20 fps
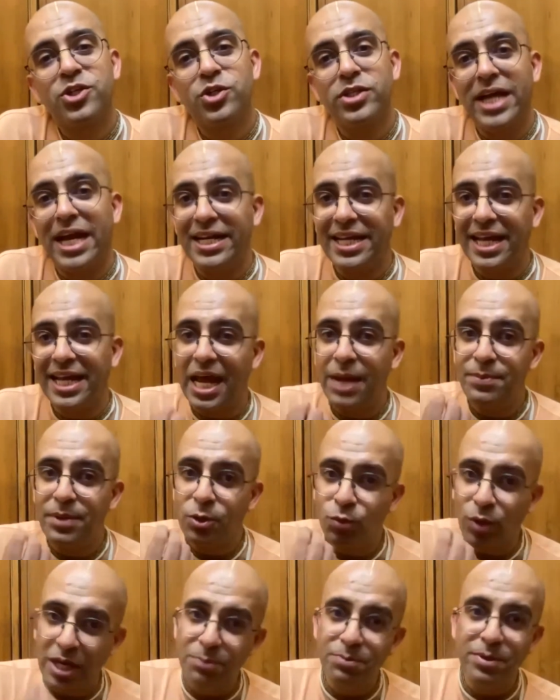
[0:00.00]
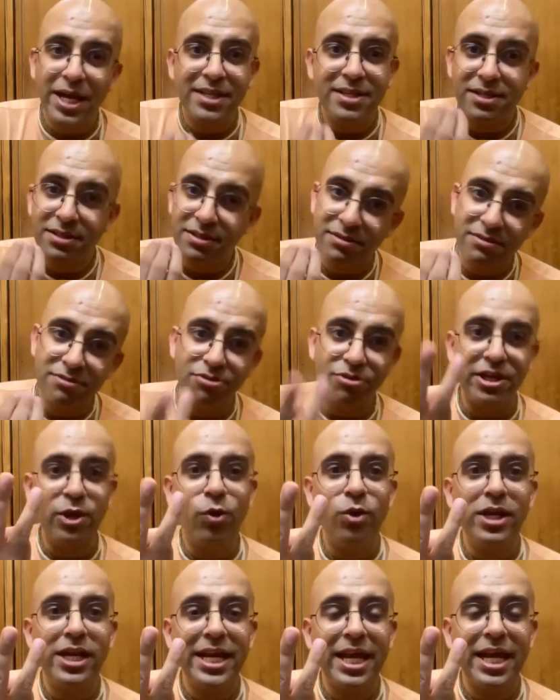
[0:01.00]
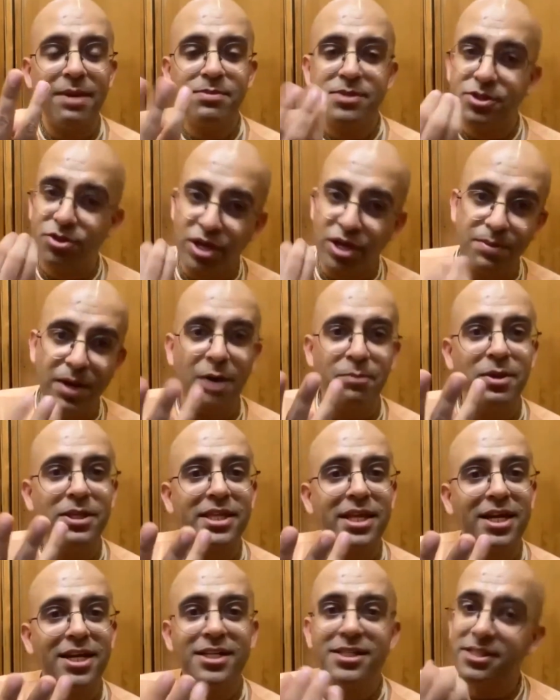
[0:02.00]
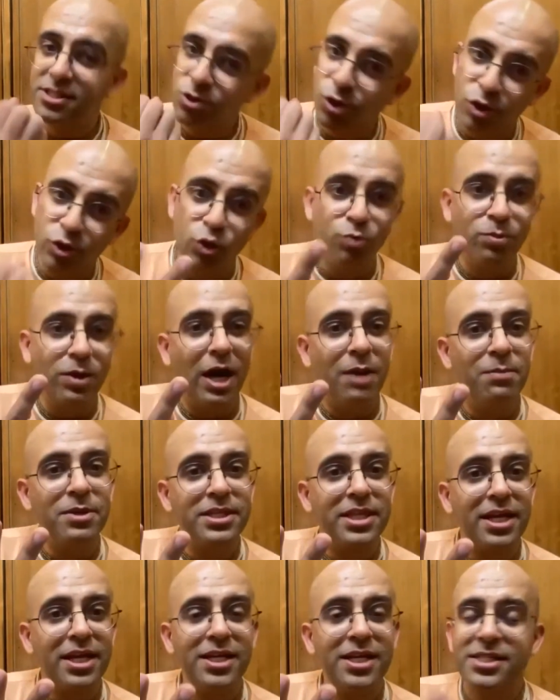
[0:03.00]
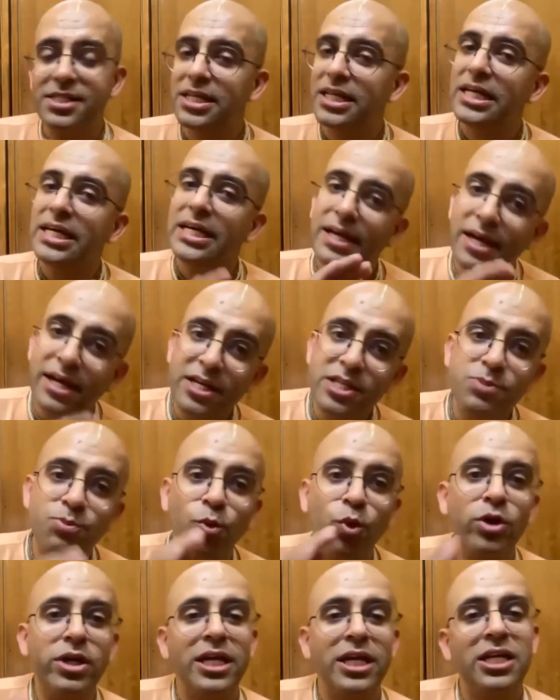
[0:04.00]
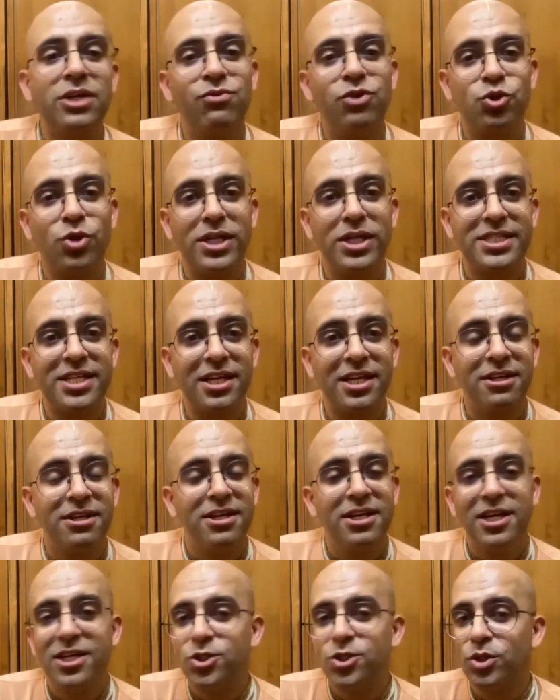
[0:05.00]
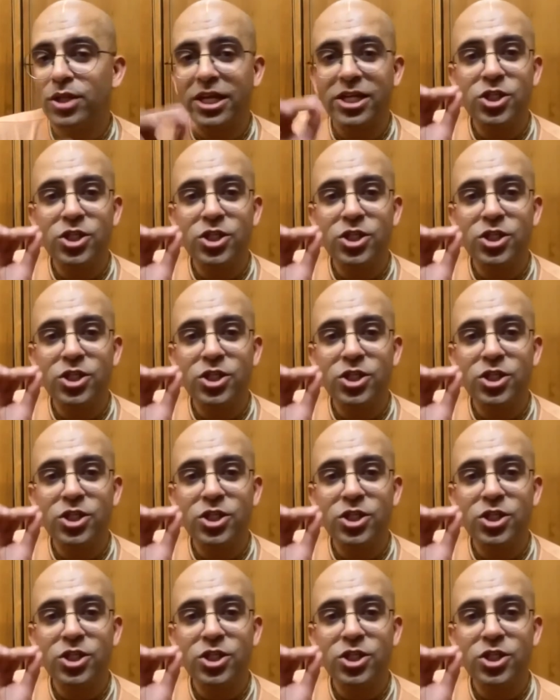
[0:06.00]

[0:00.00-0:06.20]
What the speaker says: So that can happen one breath, three holy names, three Mahamantras or two Mahamantras. It is more individualistic. So